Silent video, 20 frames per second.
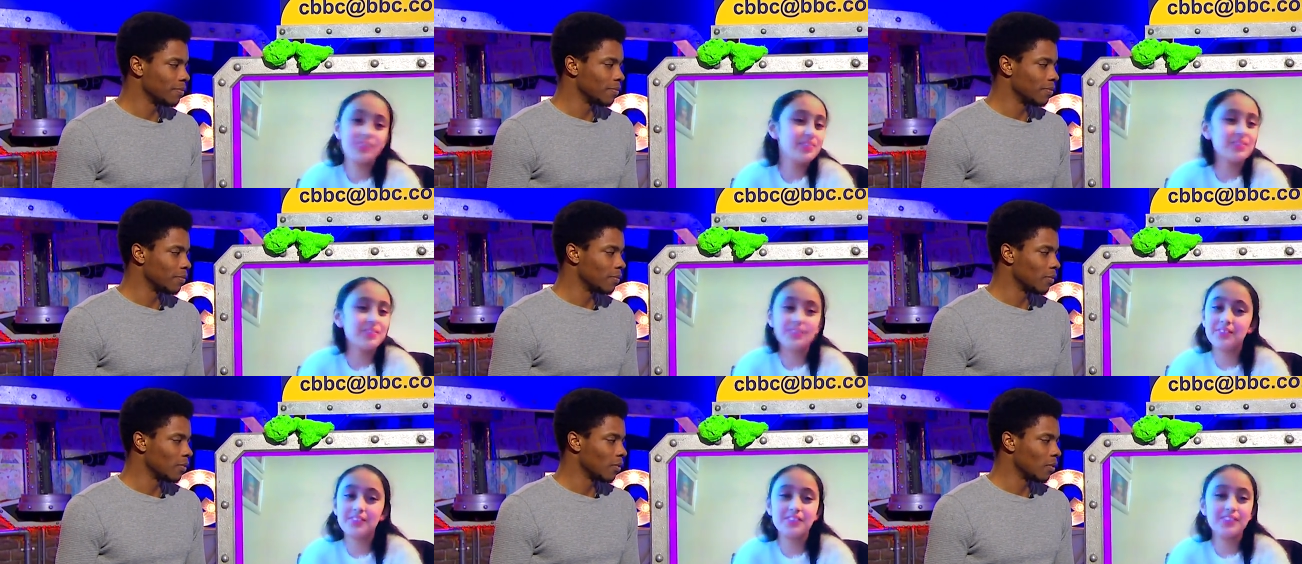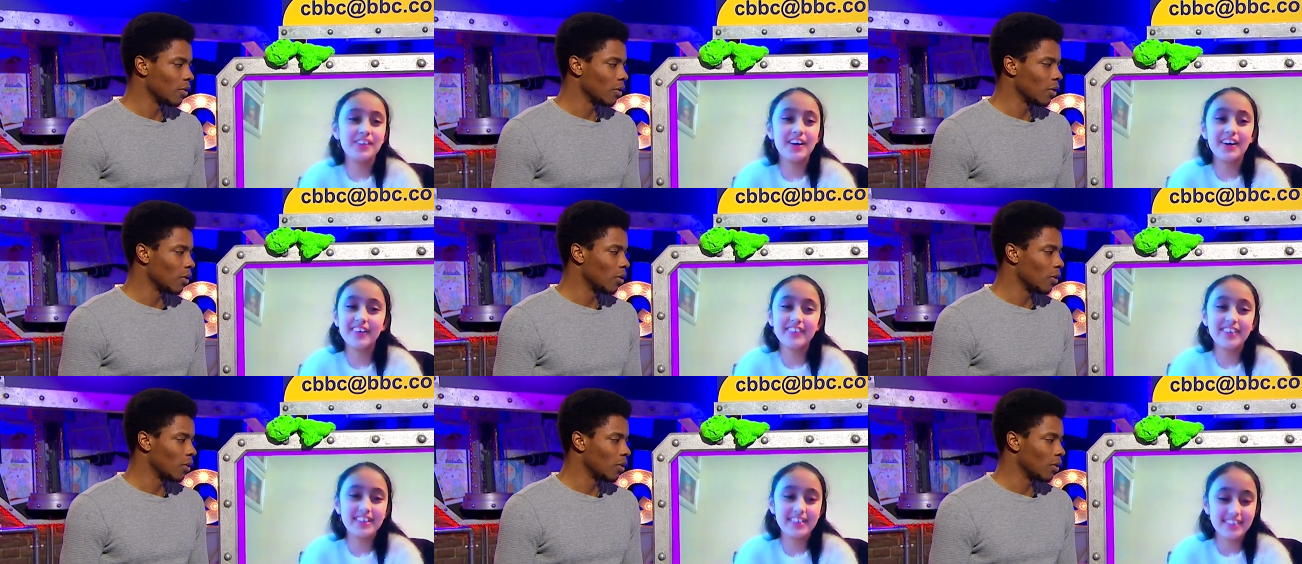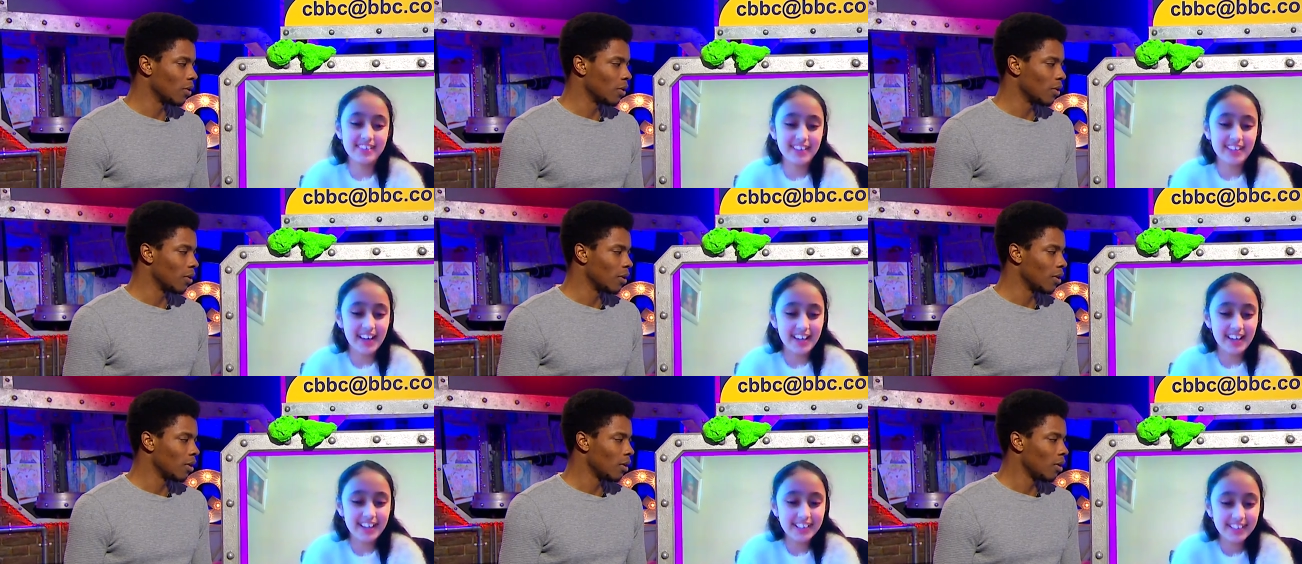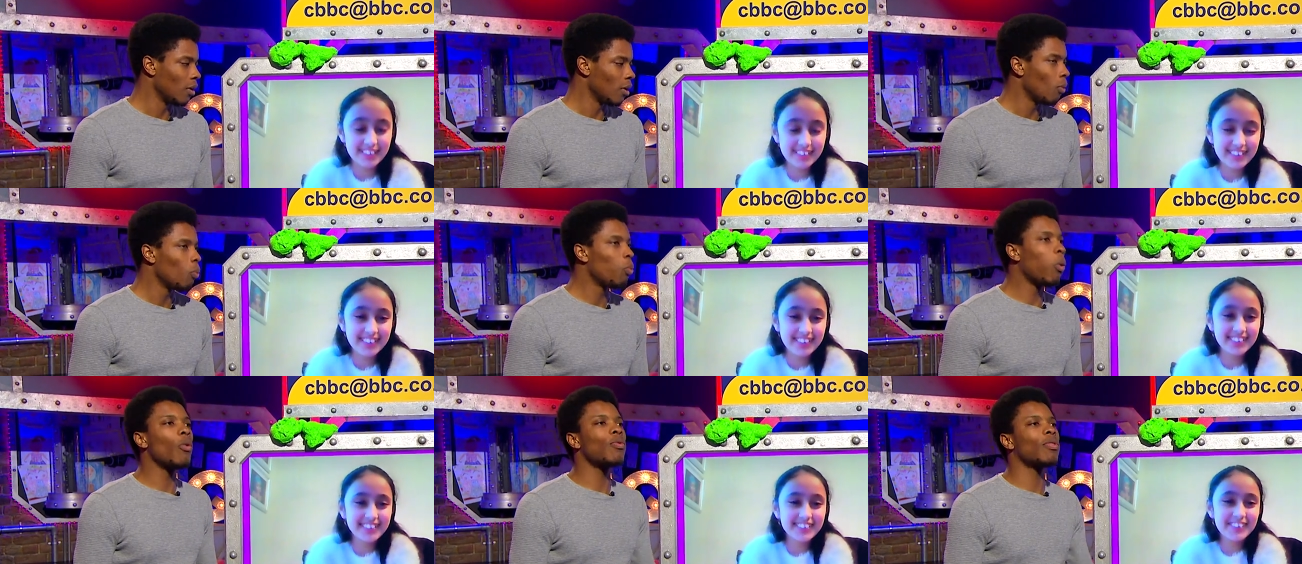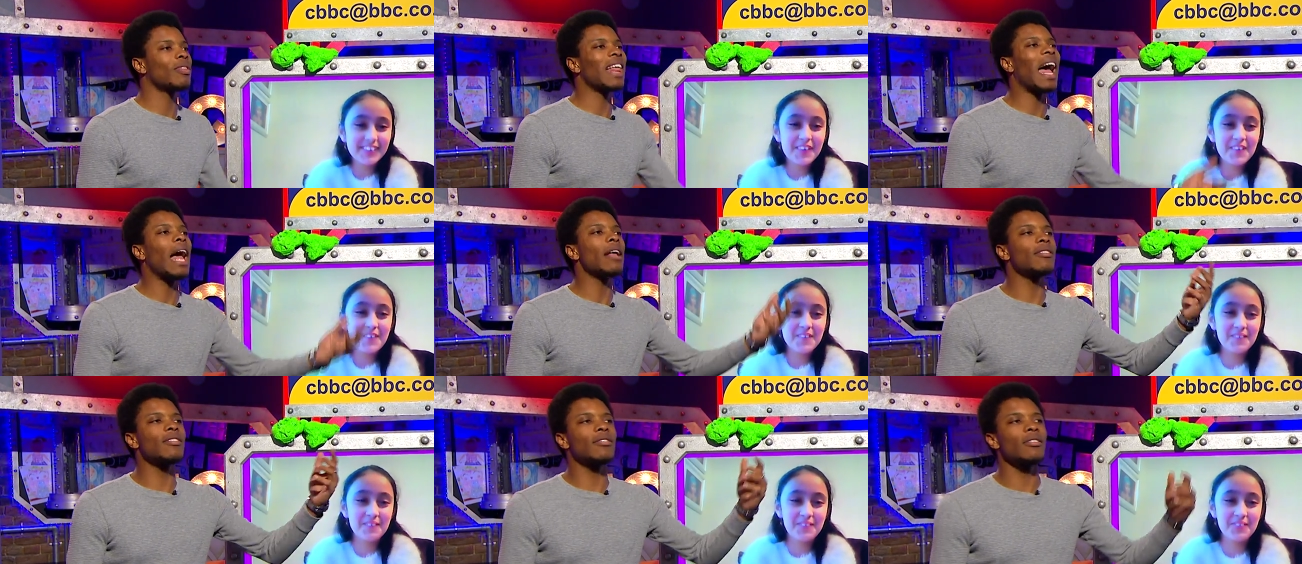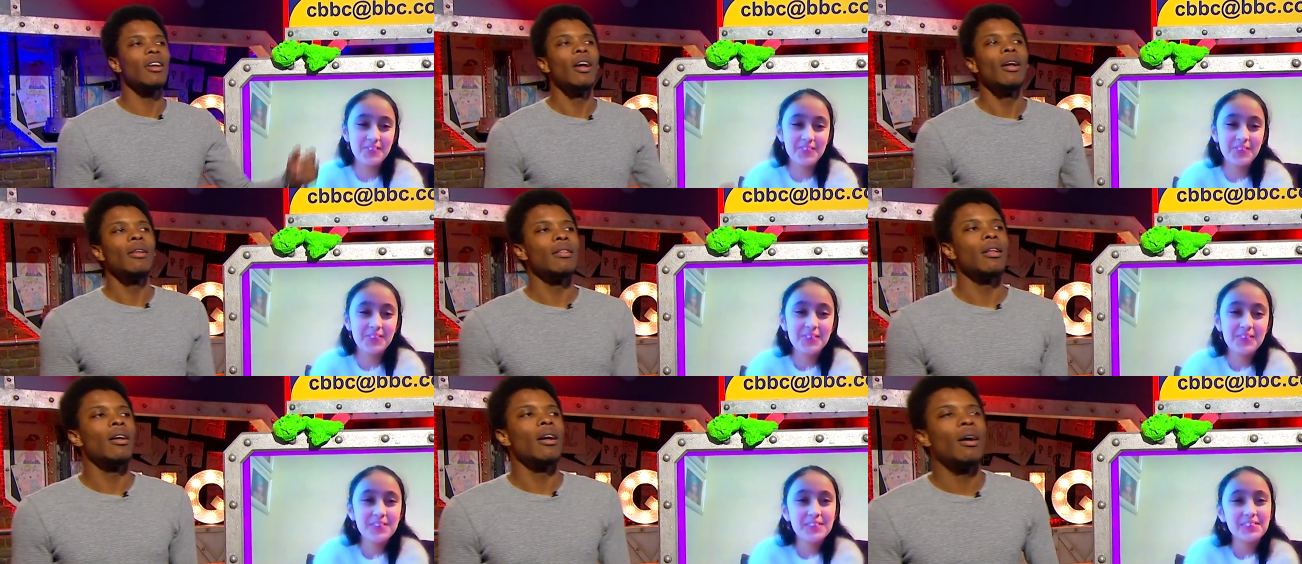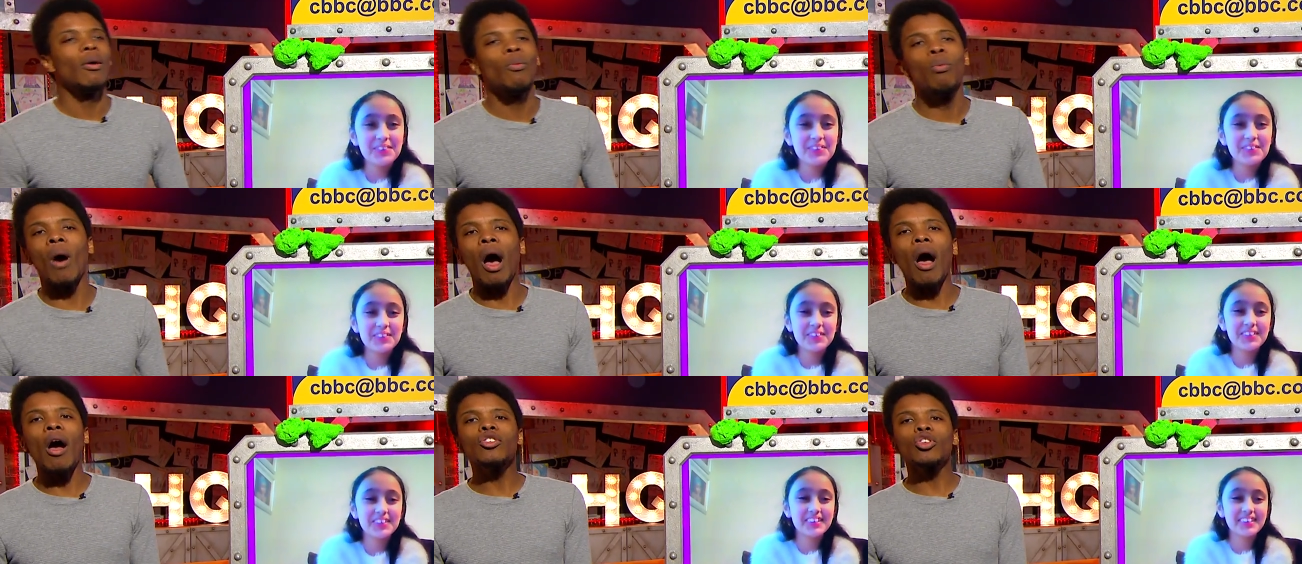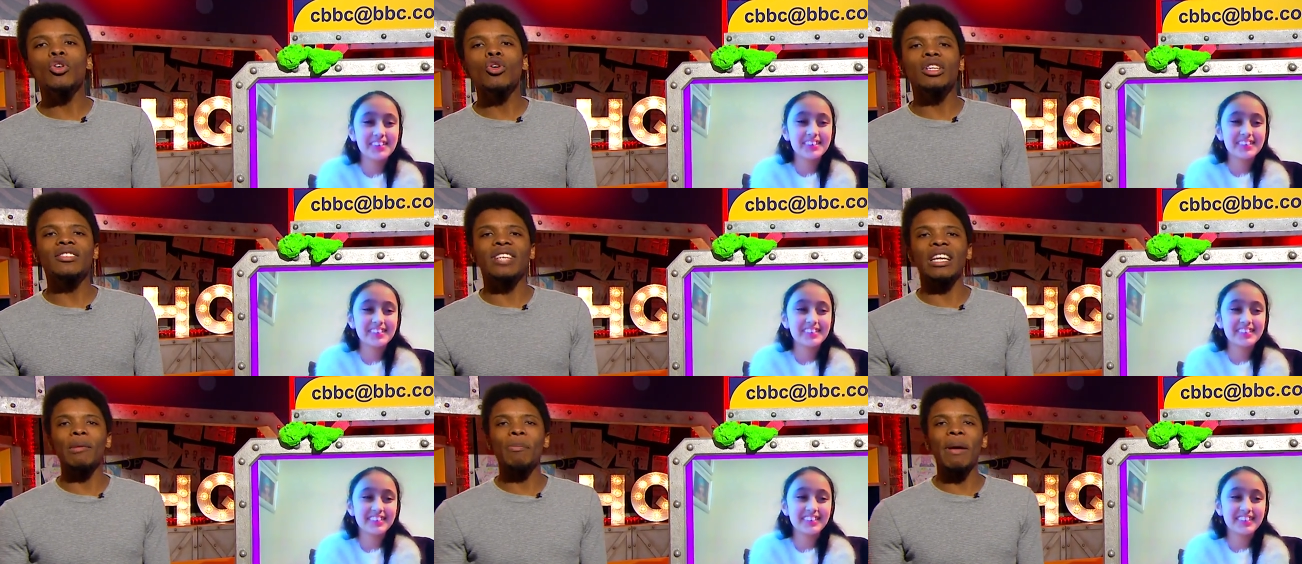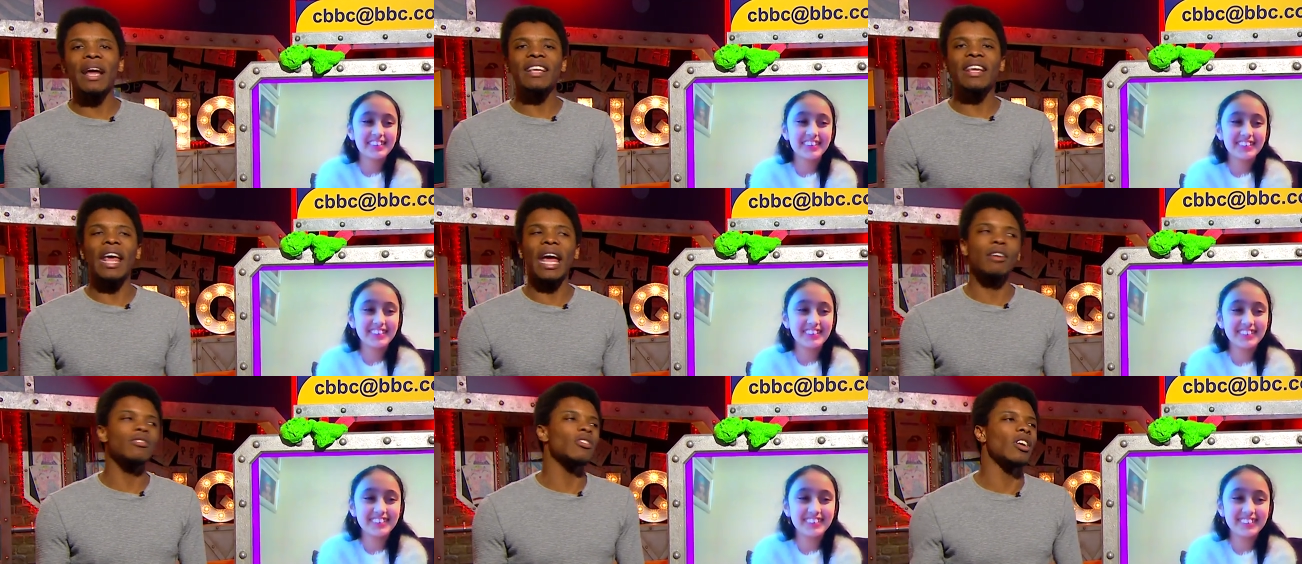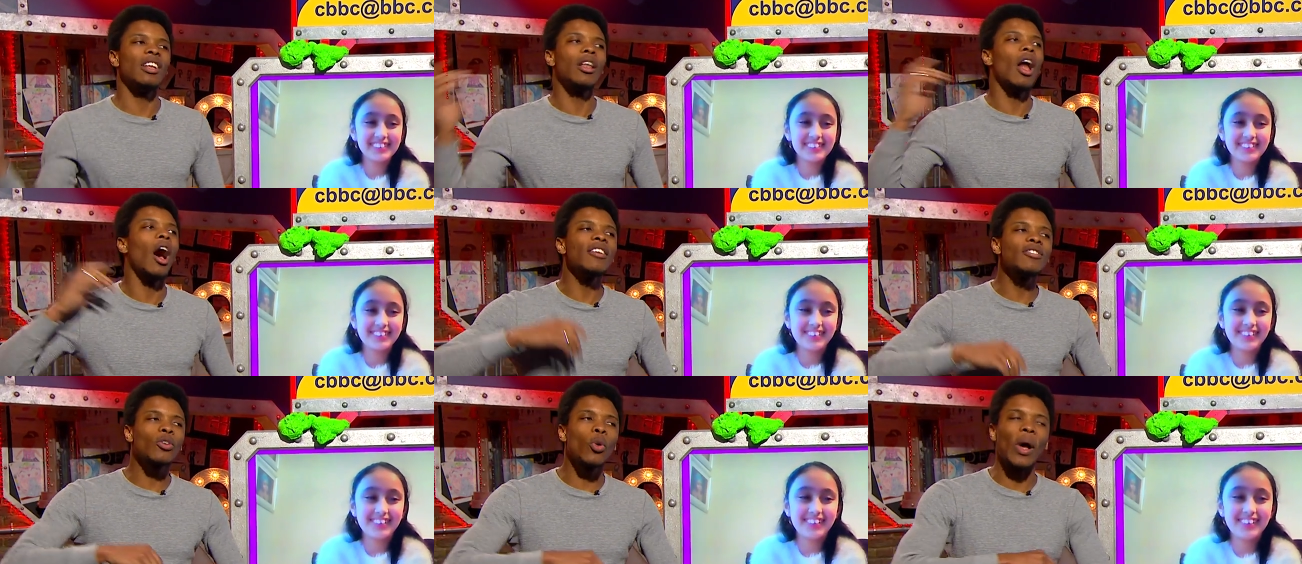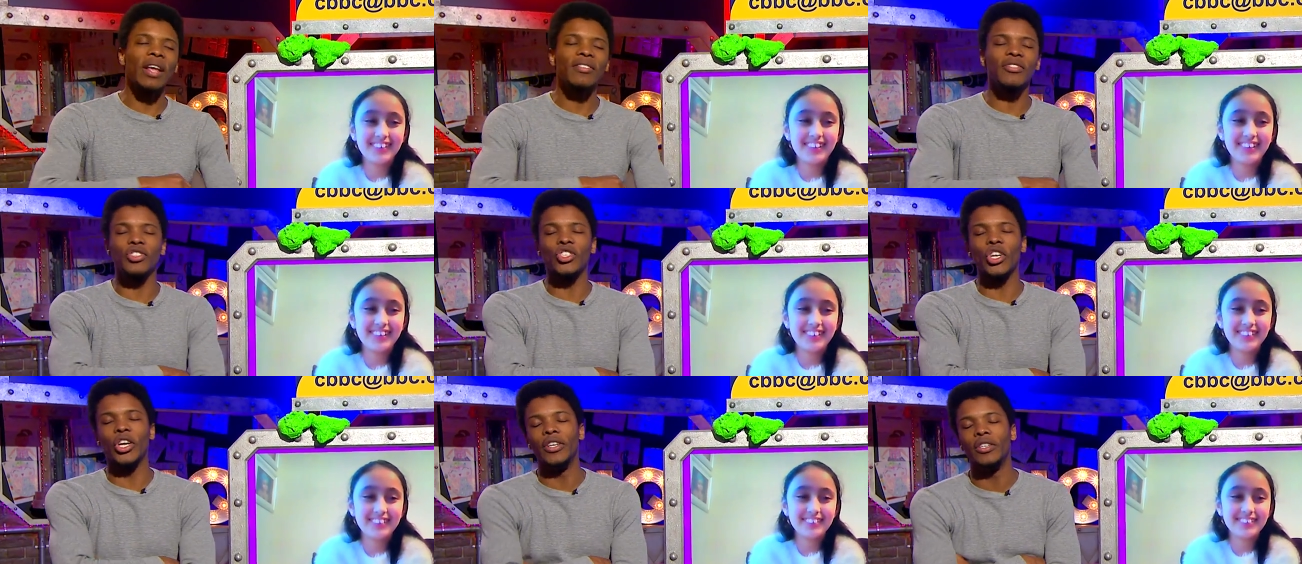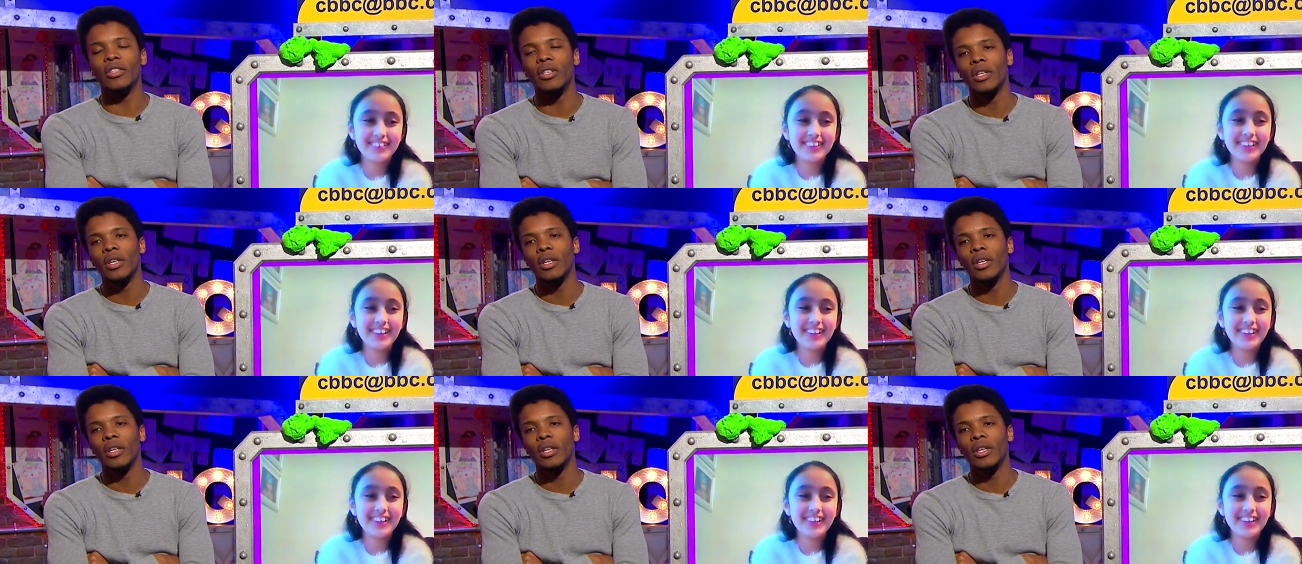Speaker 1: No, it's cake. Well,
Speaker 2: that's... Why would you call a teddy bear cake? Last question.